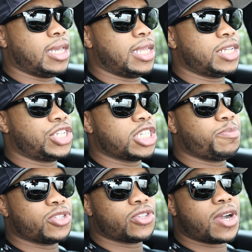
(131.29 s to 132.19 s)
It is just
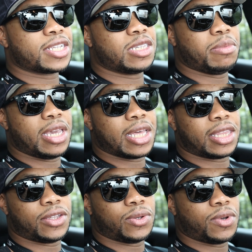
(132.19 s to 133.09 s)
bizarre to me that
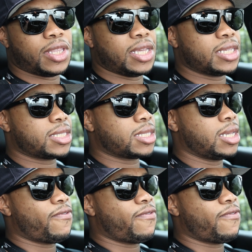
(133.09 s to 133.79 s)
they're doing this.